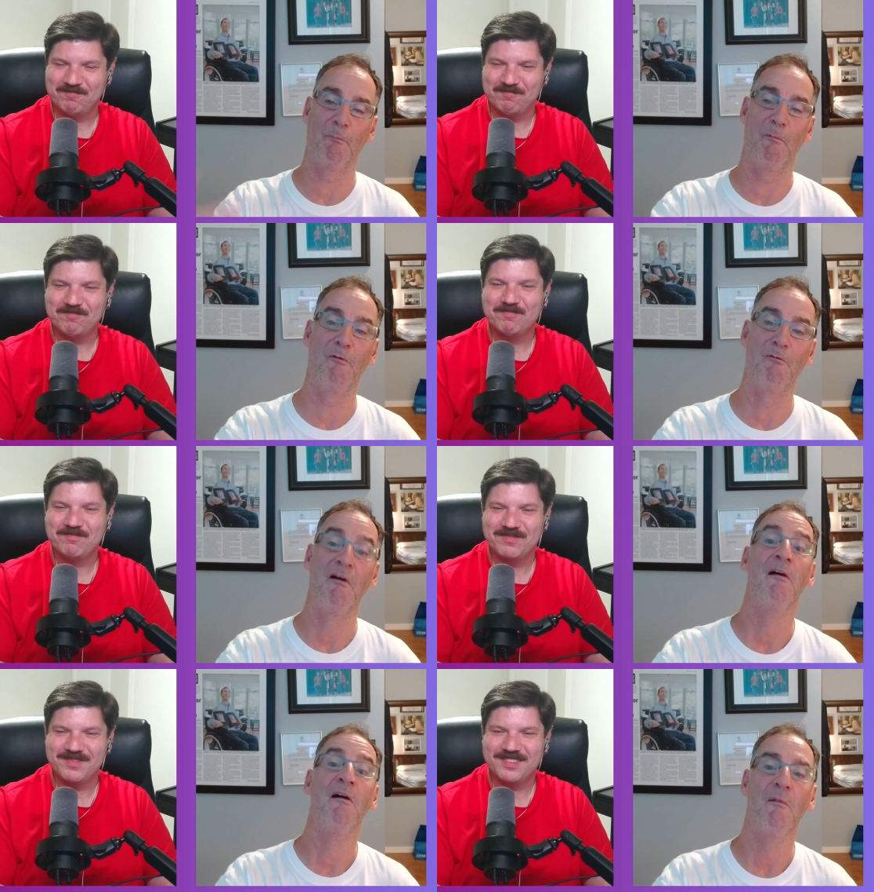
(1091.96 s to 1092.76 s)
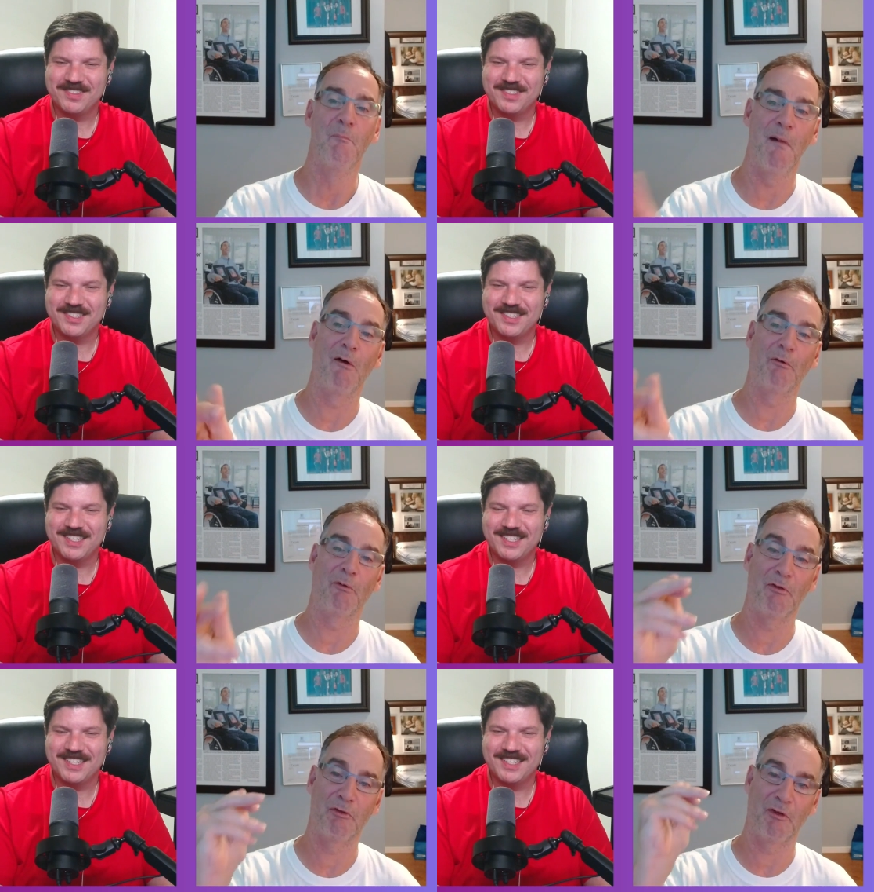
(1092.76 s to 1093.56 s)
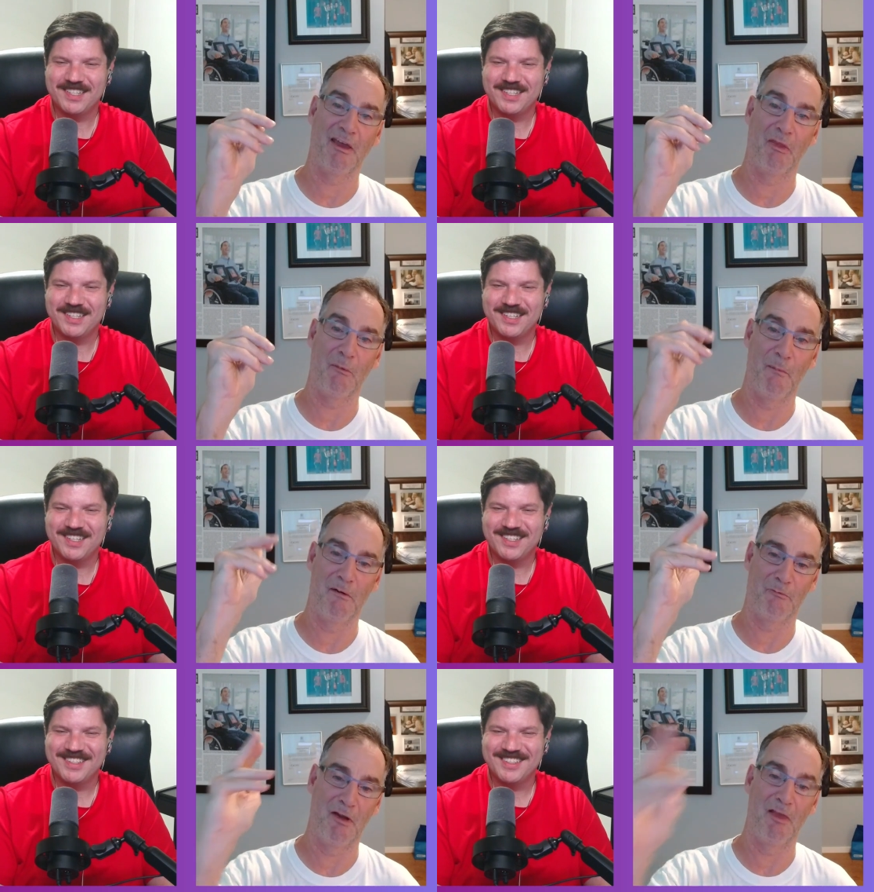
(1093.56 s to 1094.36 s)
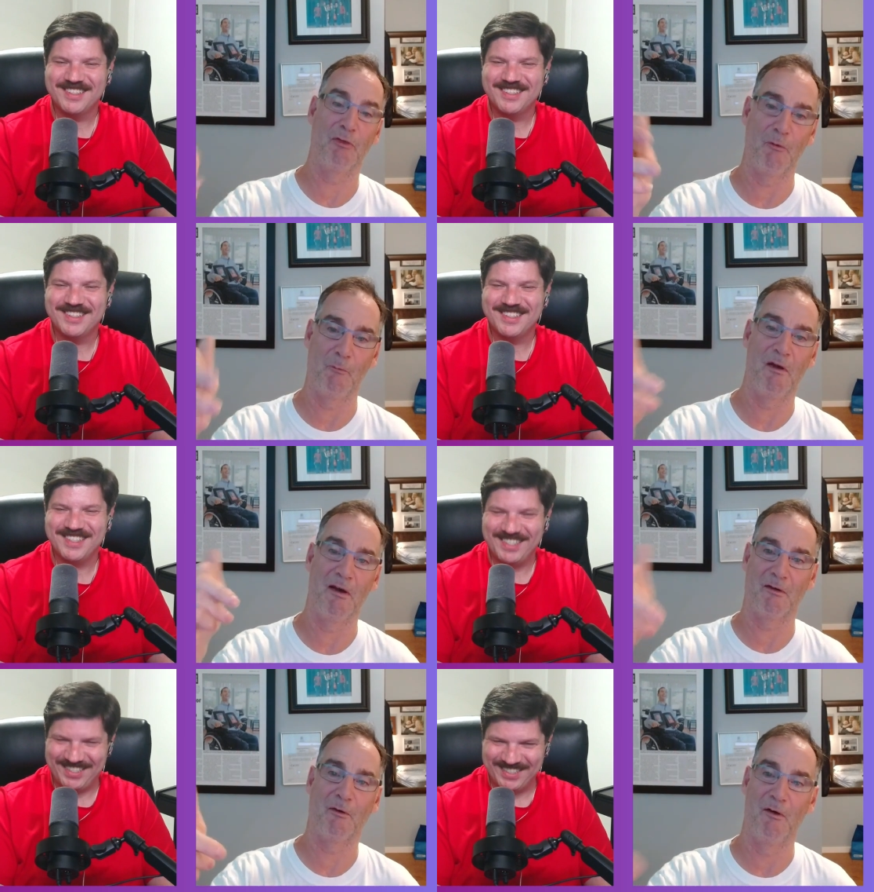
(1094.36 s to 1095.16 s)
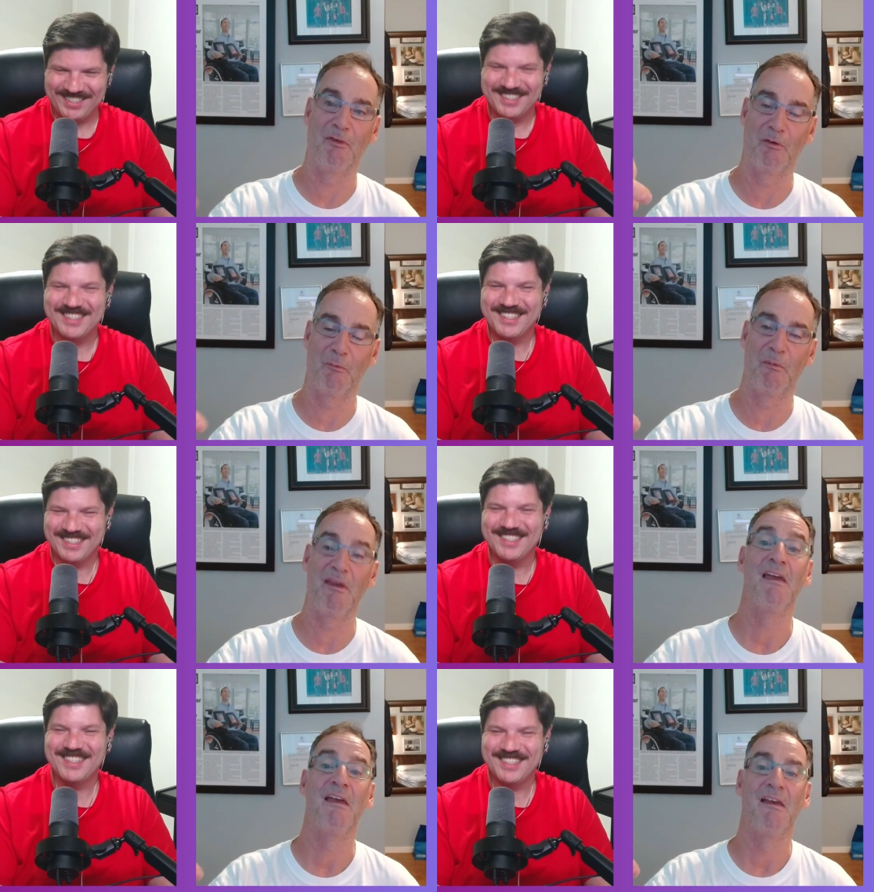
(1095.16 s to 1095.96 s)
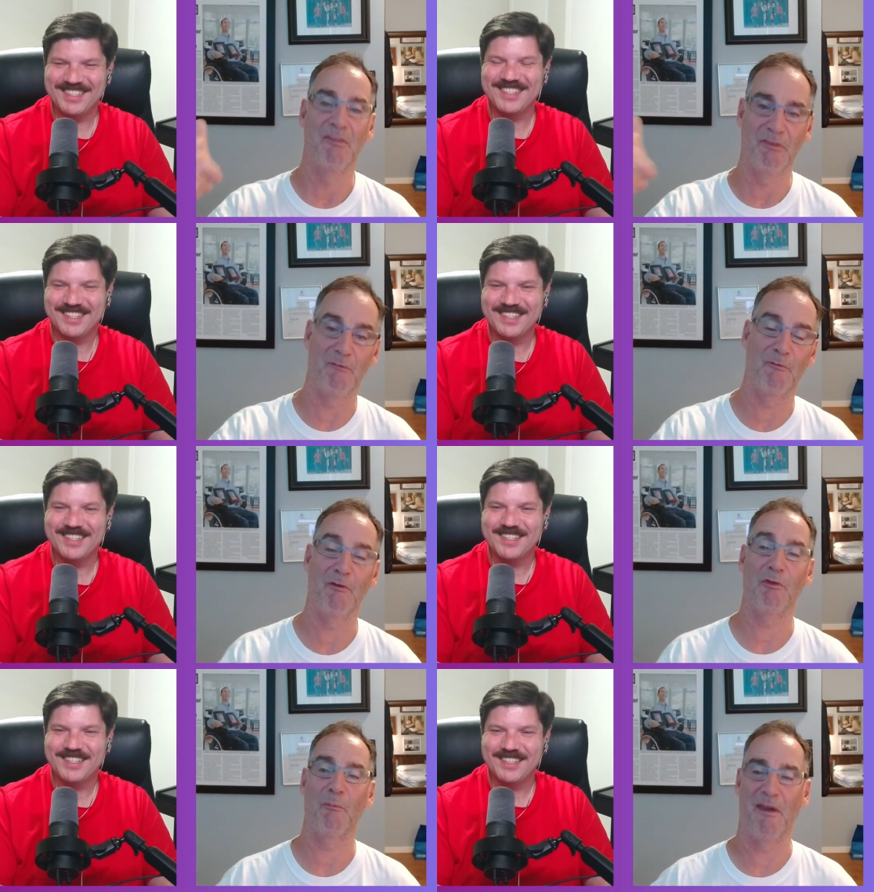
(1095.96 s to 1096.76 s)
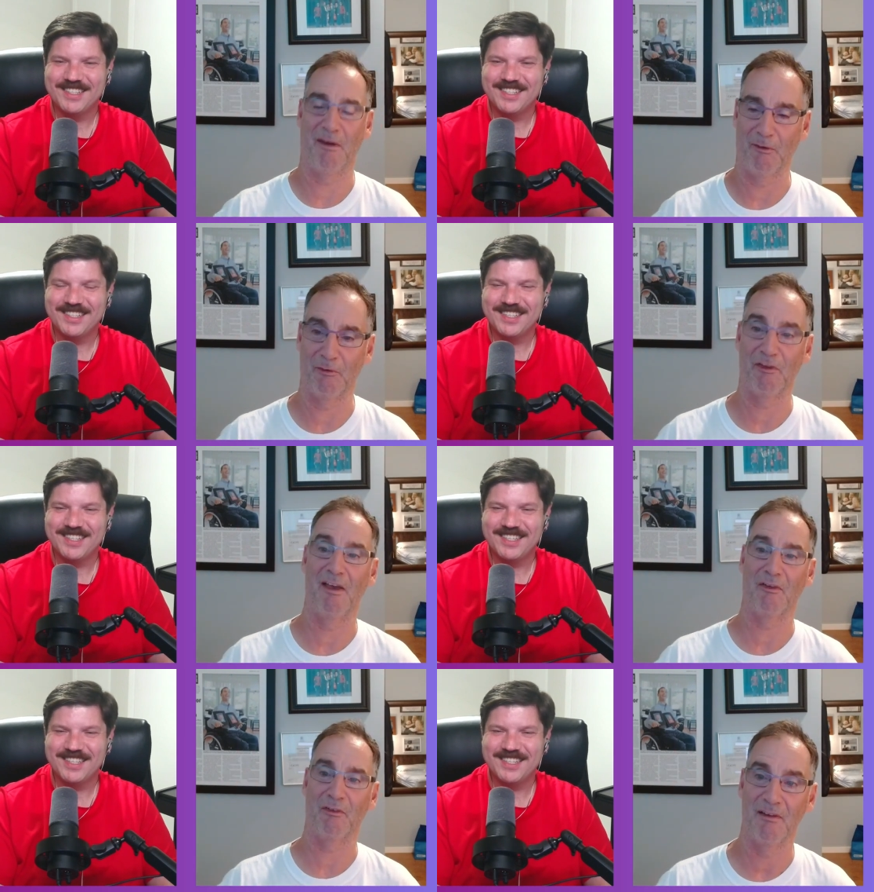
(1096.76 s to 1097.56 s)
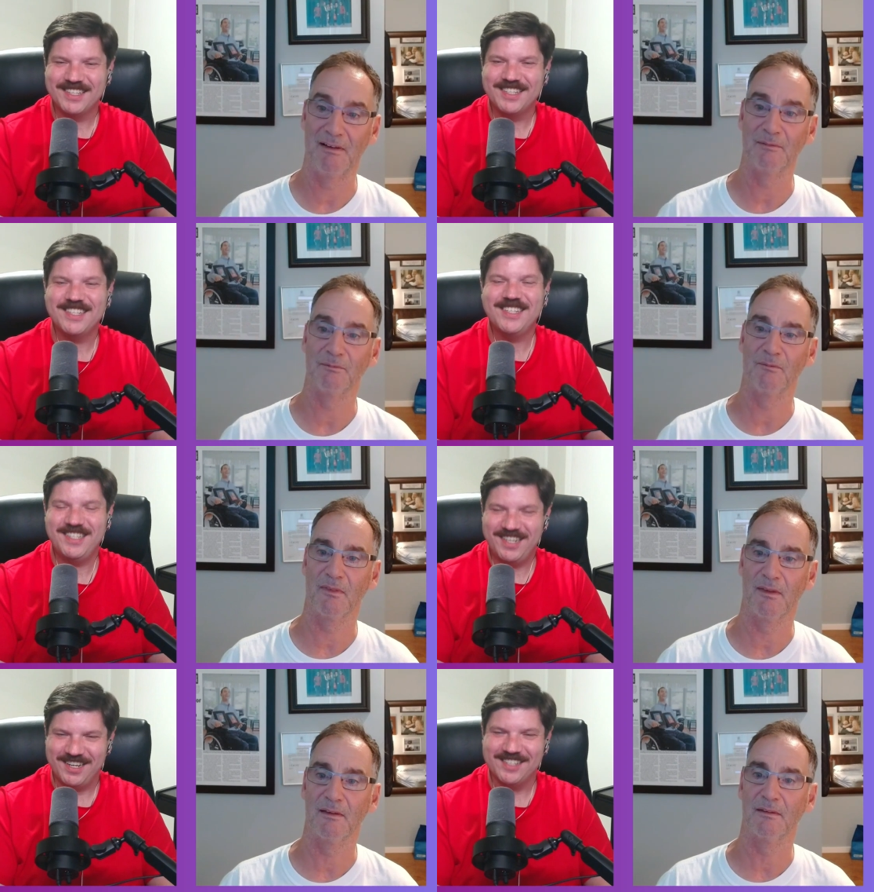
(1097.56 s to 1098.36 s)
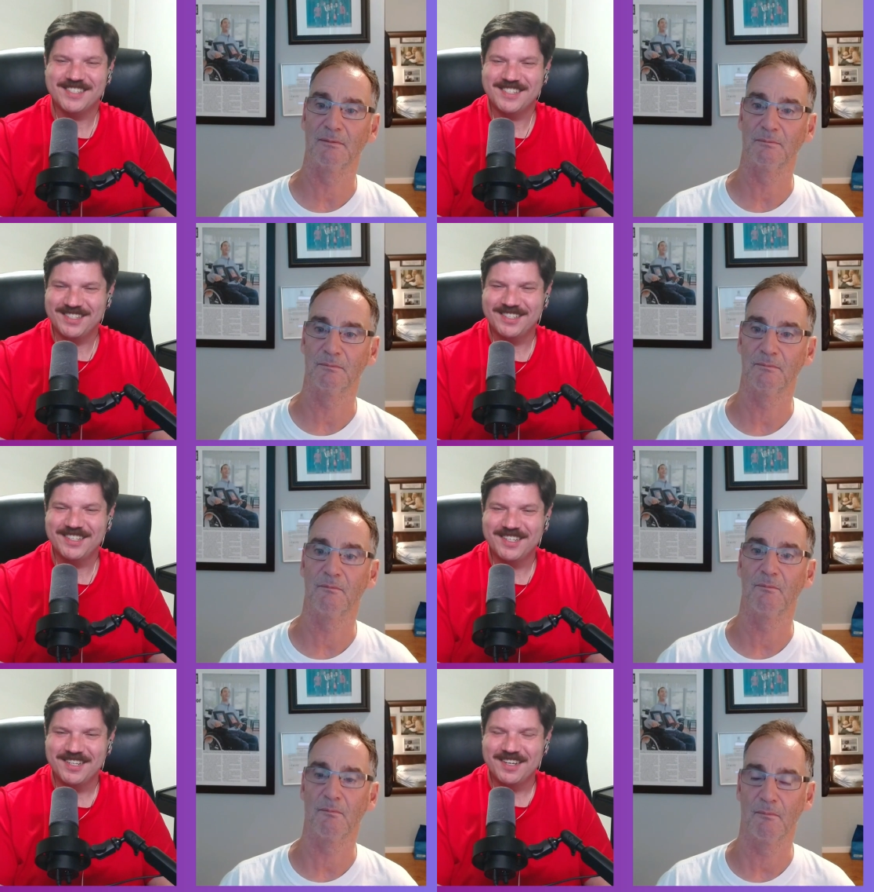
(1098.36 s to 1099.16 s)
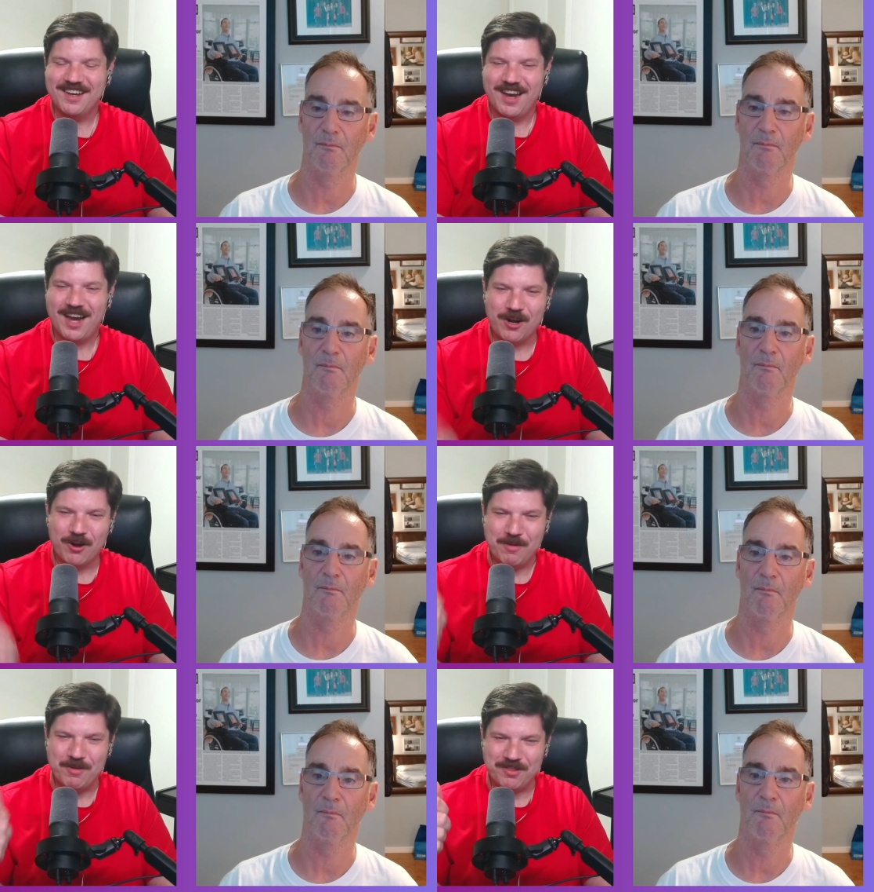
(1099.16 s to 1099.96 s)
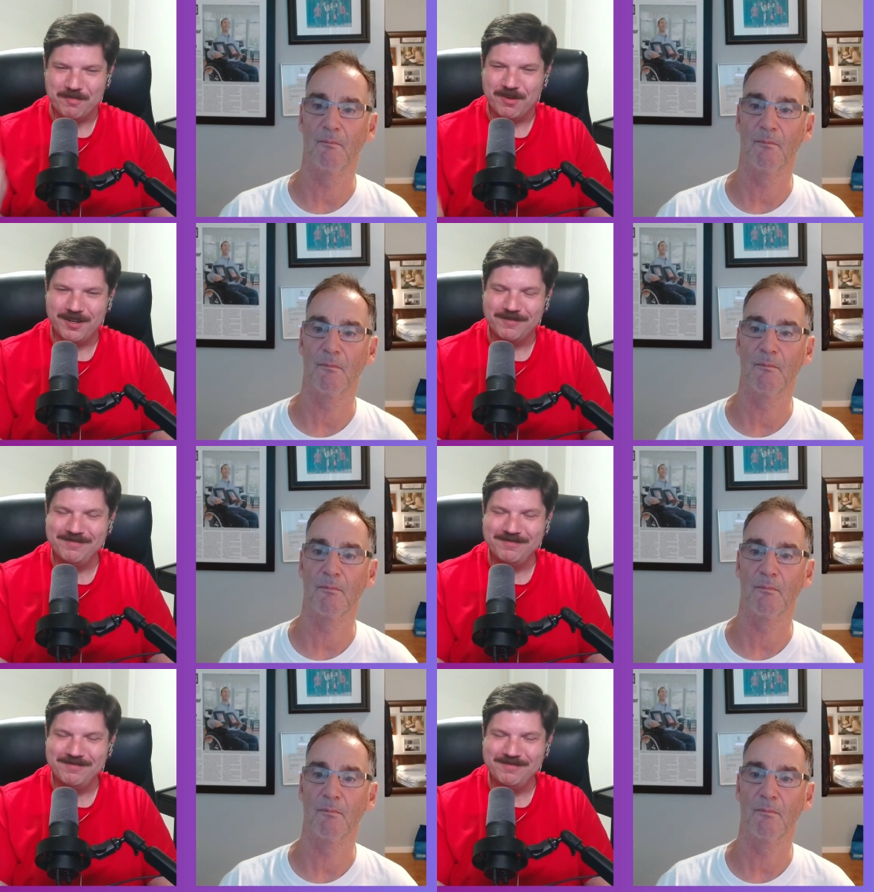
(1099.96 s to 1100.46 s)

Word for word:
Speaker 1: move mountains together, my friends. So, we are going to be difference makers. Yes.
Speaker 2: Yes. I agree with you, bud.